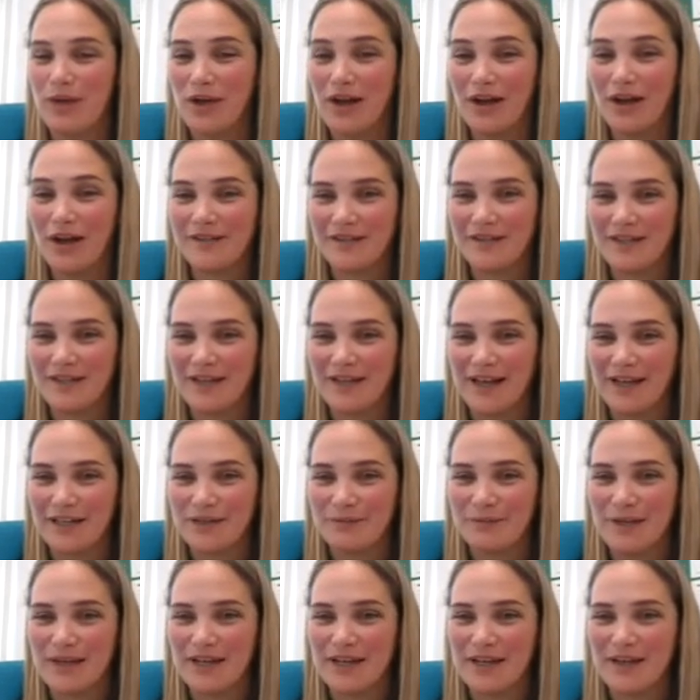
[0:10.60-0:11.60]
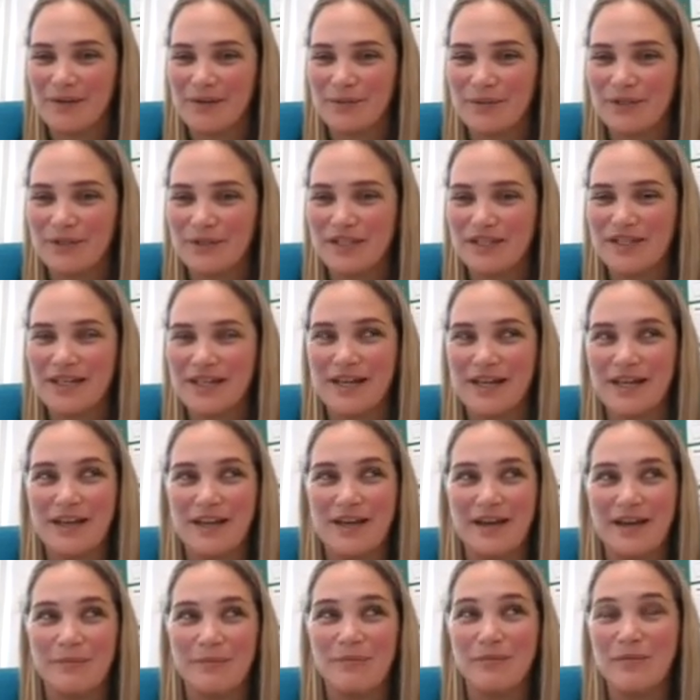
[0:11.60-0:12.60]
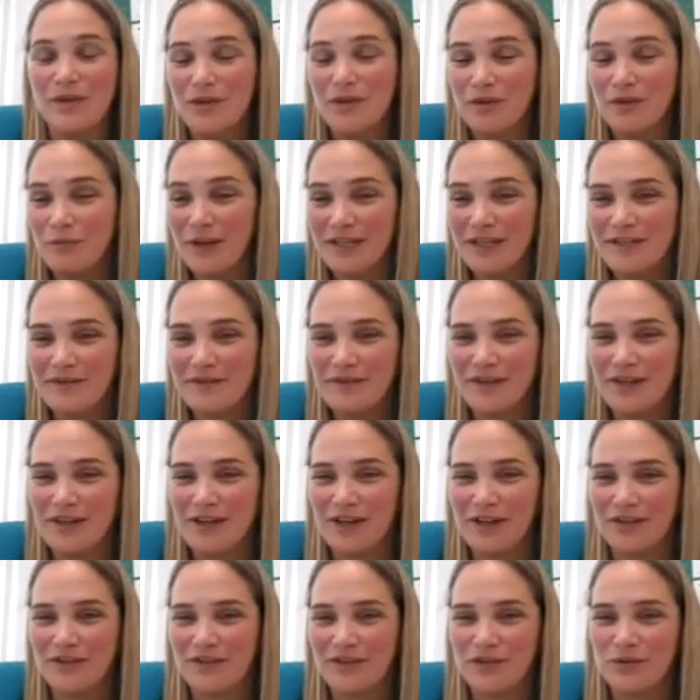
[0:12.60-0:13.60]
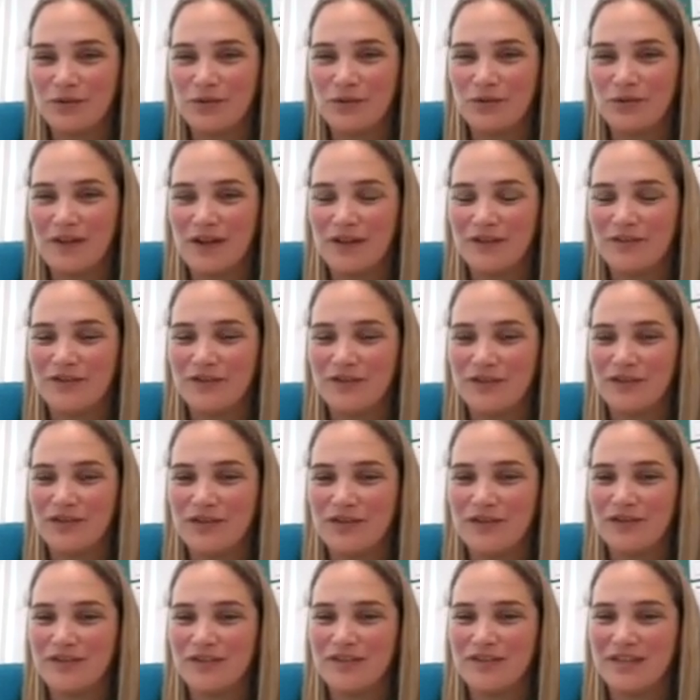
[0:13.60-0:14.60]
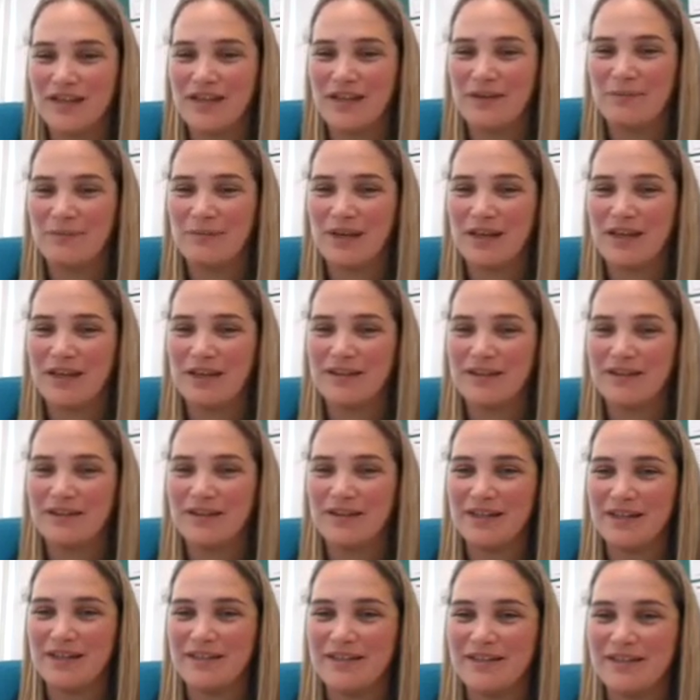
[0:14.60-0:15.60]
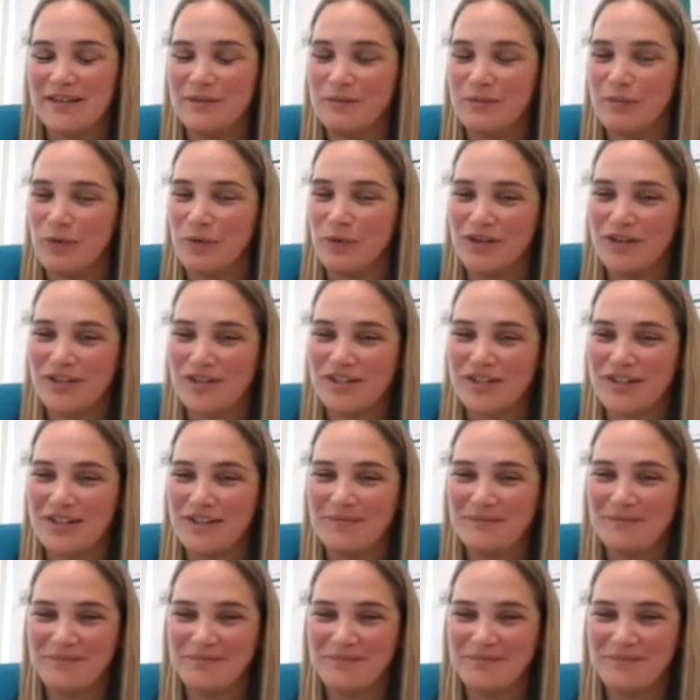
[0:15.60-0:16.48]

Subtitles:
at Hartshill Academy, which is a relatively large school, 1,000 students in Nuneanton in Warwickshire.